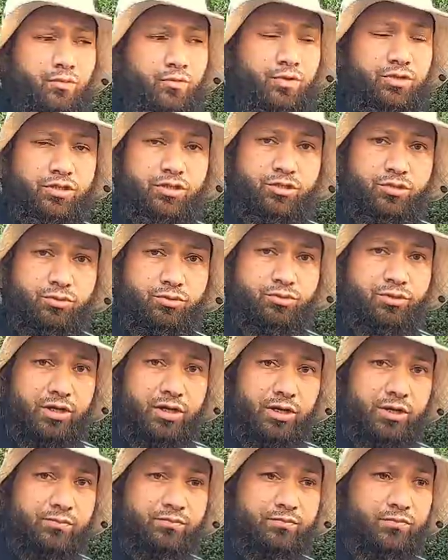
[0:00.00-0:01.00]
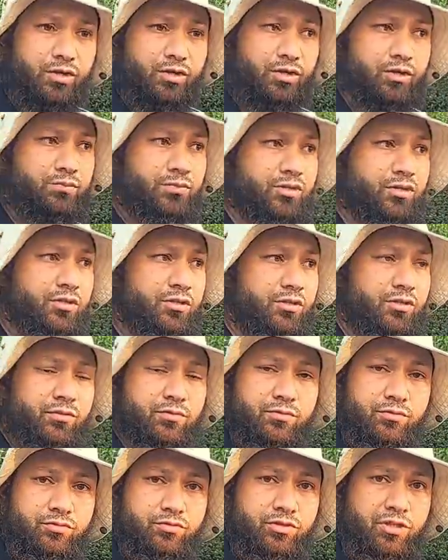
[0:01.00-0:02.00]
When you do that, you're going to be
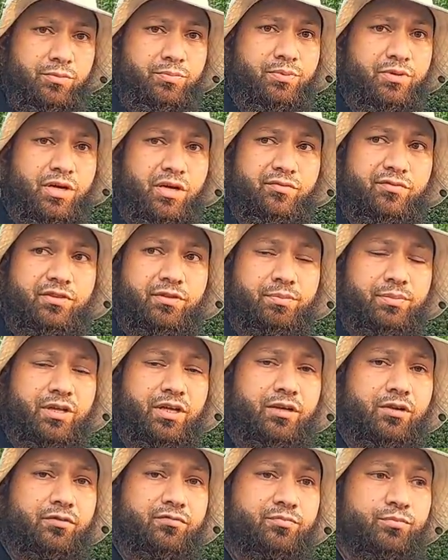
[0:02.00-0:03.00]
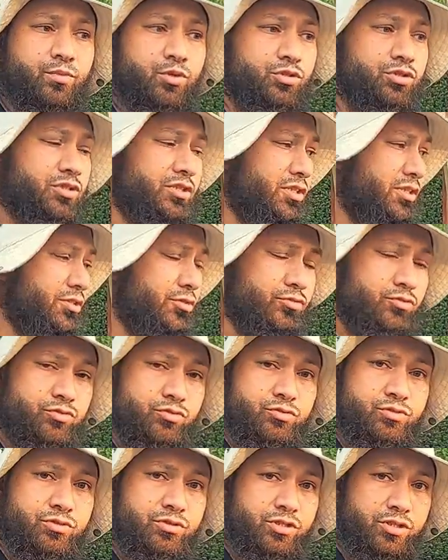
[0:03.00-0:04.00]
depriving the plant of much needed
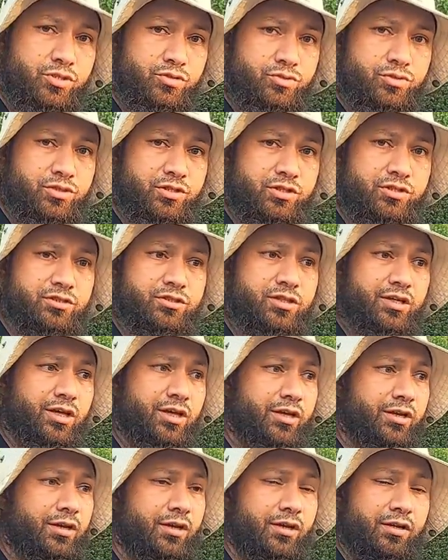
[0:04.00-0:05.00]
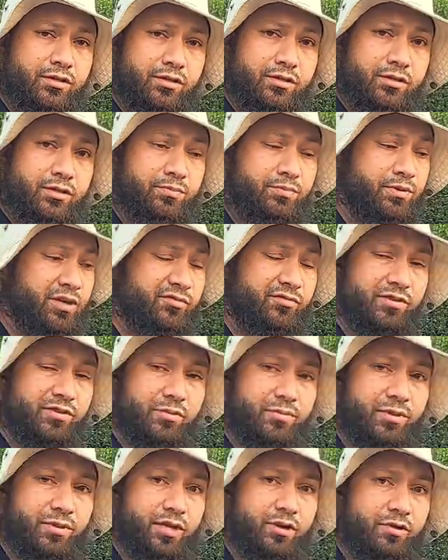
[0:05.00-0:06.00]
root nutrients and depriving
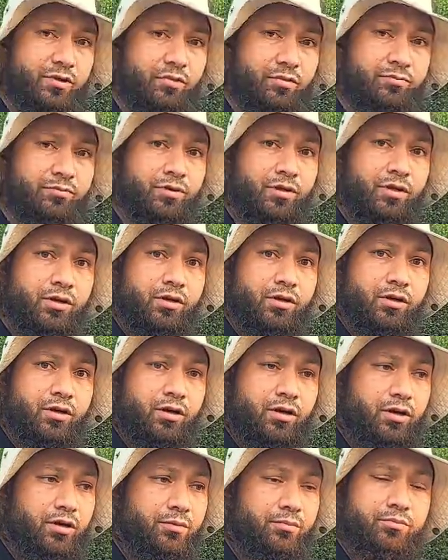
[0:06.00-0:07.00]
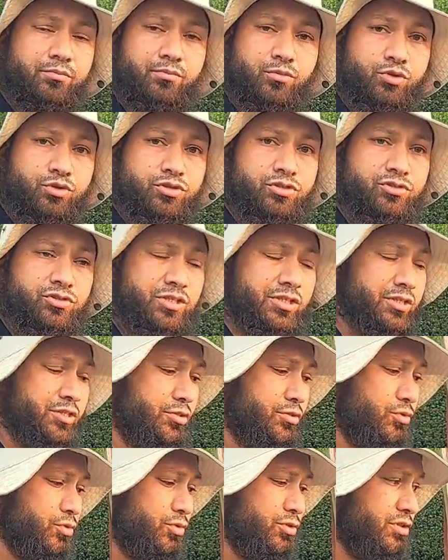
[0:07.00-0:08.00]
the plant of um, much
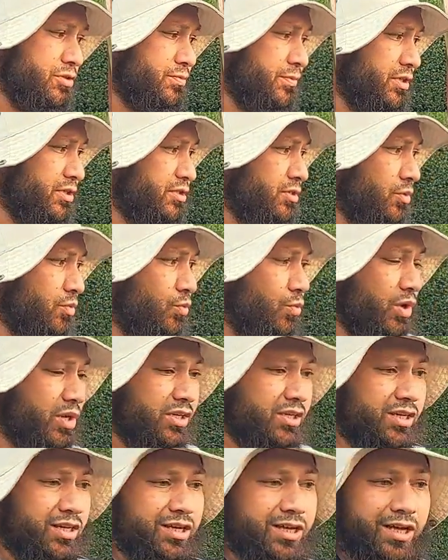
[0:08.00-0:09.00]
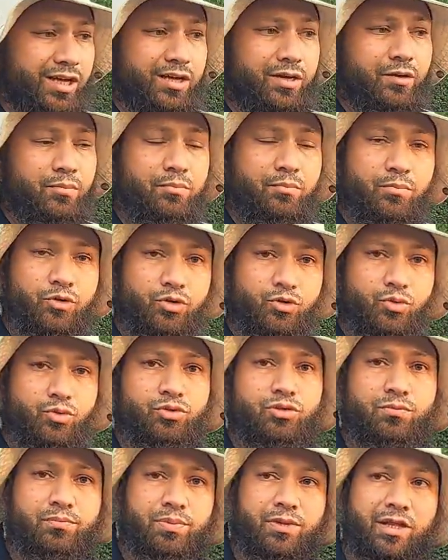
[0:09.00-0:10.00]
needed growing space. When you can,
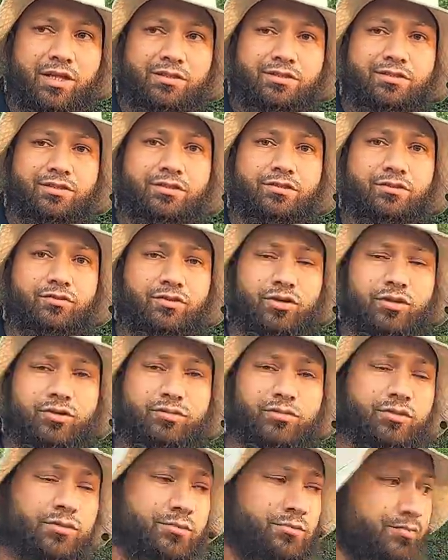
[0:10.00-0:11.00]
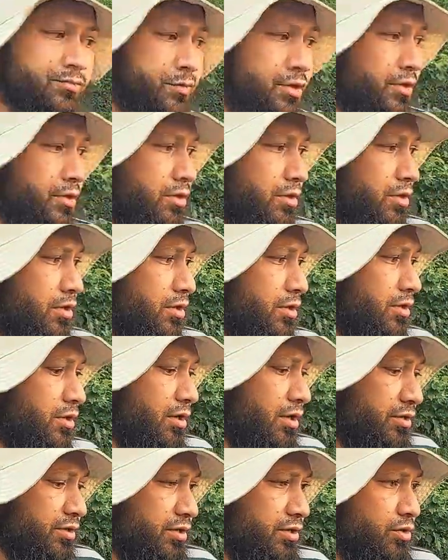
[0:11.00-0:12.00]
grow the plants in the ground. Uh,
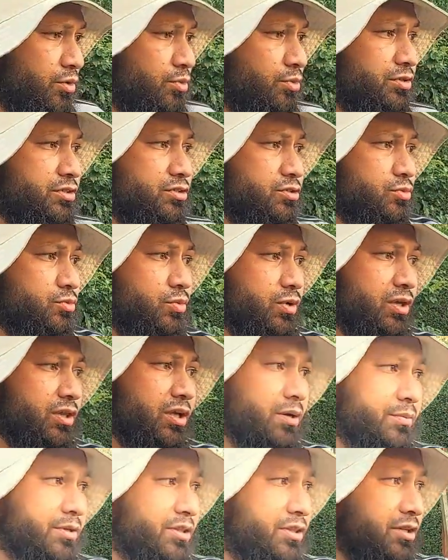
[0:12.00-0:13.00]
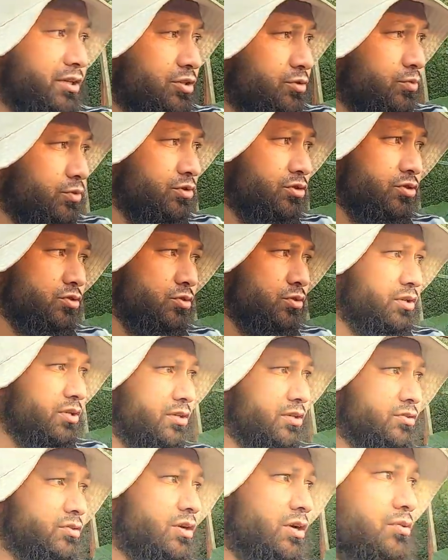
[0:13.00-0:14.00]
and they always do well. I mean, these ones are growing in
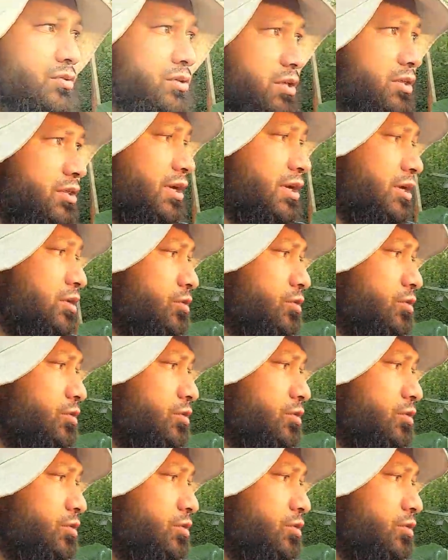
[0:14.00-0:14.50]
the ground and they're